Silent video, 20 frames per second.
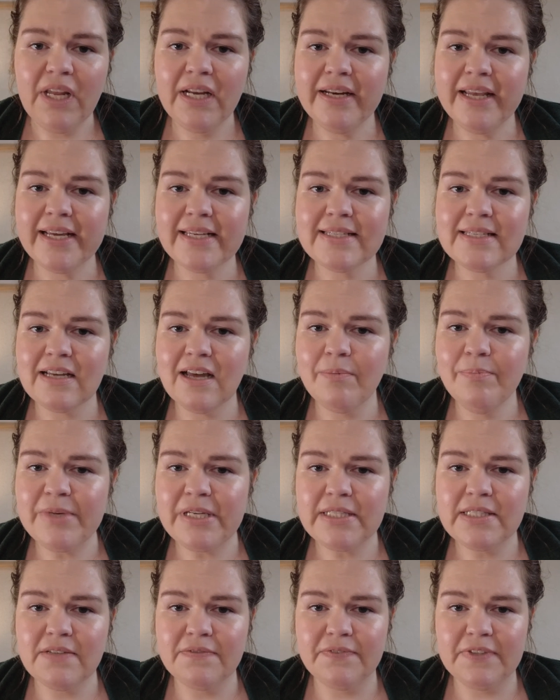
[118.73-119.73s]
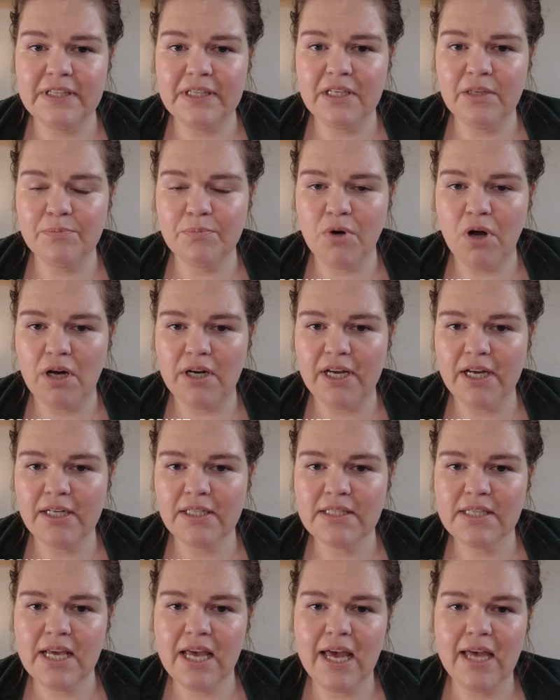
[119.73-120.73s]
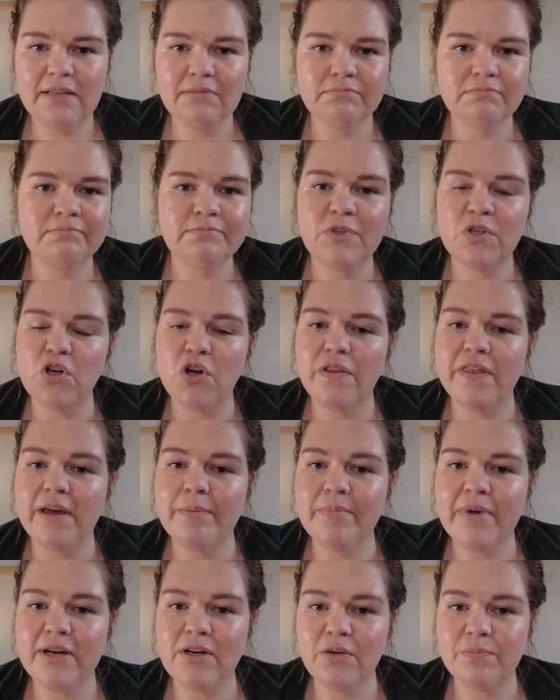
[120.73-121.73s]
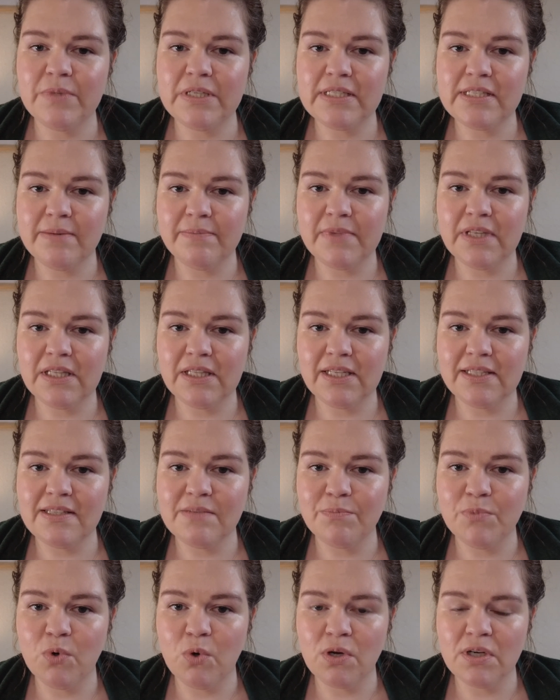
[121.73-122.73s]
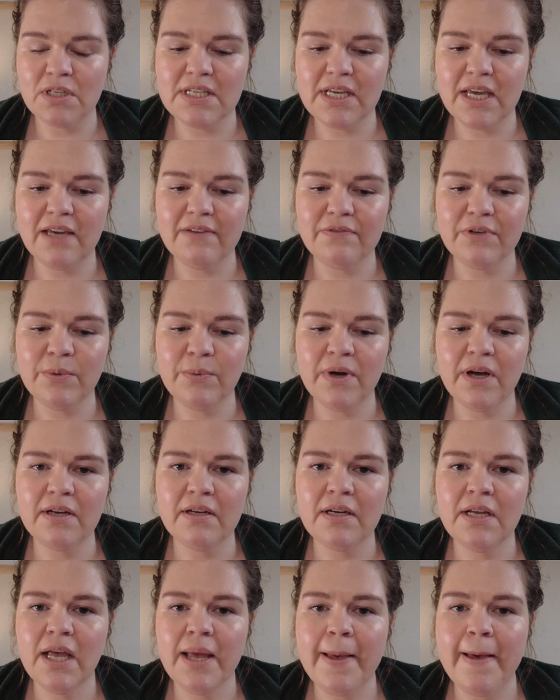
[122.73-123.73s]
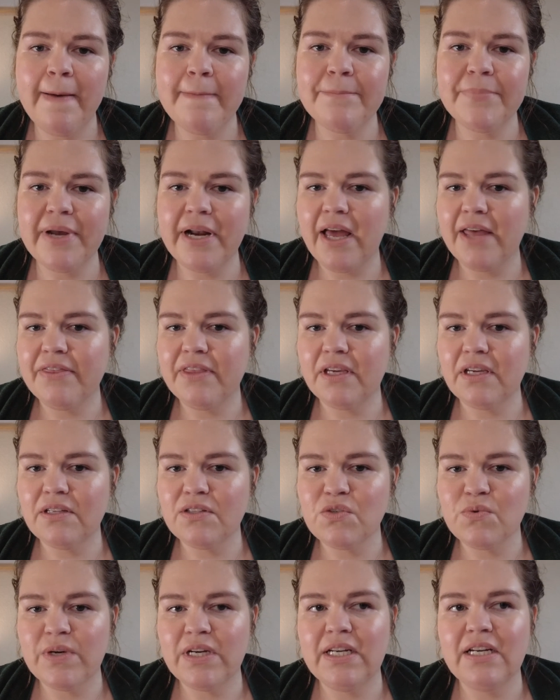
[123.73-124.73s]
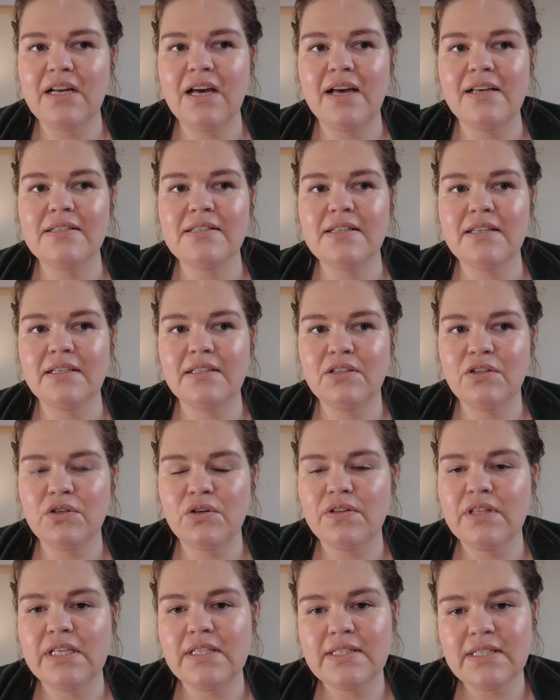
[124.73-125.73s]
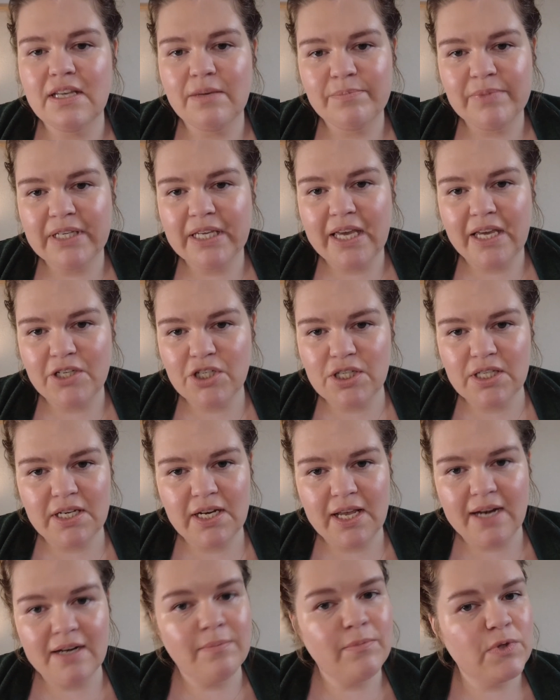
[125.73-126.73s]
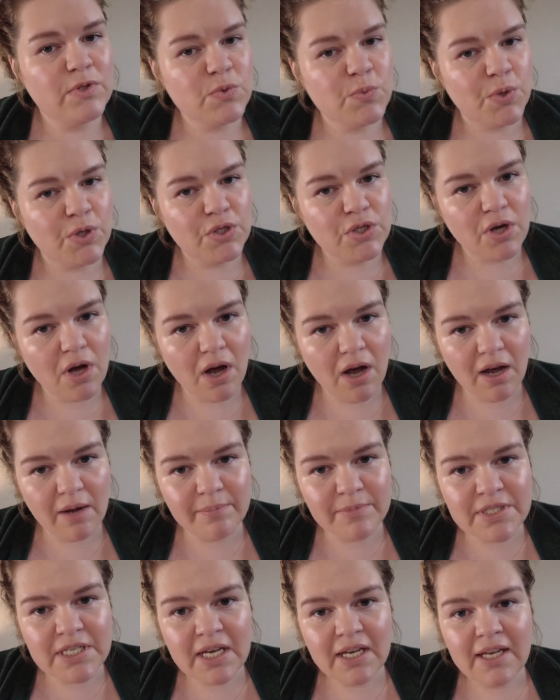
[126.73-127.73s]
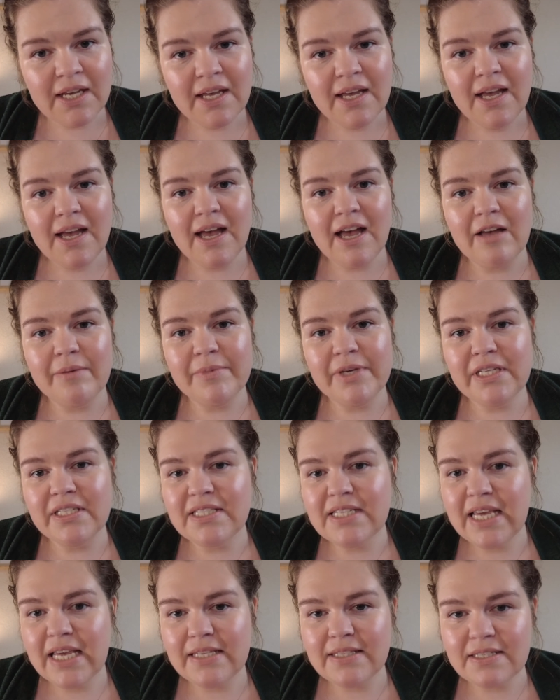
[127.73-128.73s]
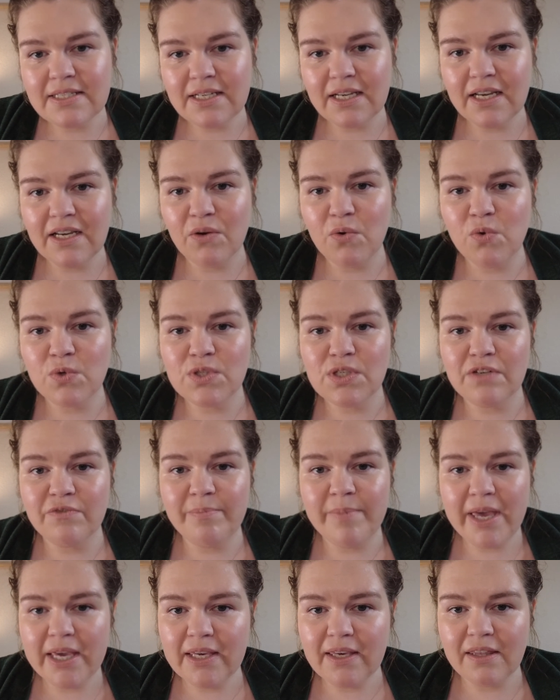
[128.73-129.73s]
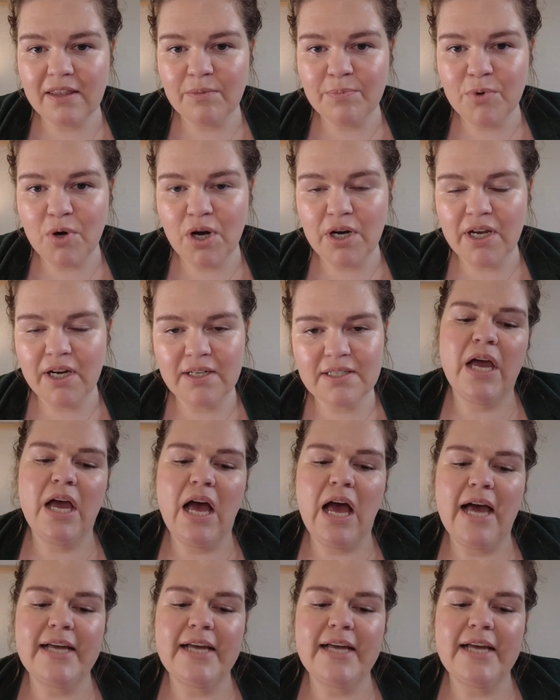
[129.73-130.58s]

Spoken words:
Next up, it's a vegan product, and that might not be something that's important everyone, but I think it's really nice that there's an implication that animals weren't harmed in testing or sort of making the product.